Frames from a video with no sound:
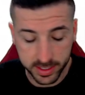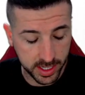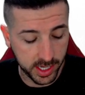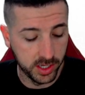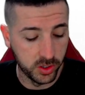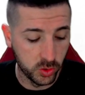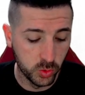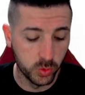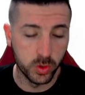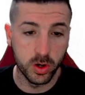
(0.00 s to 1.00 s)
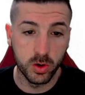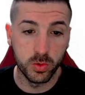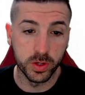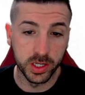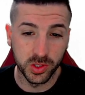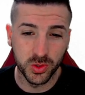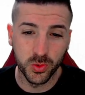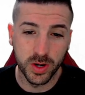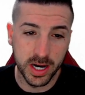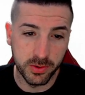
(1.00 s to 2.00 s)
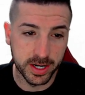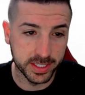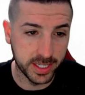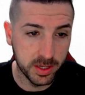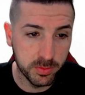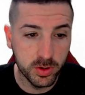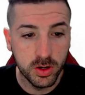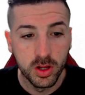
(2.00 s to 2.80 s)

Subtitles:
a new row into our table,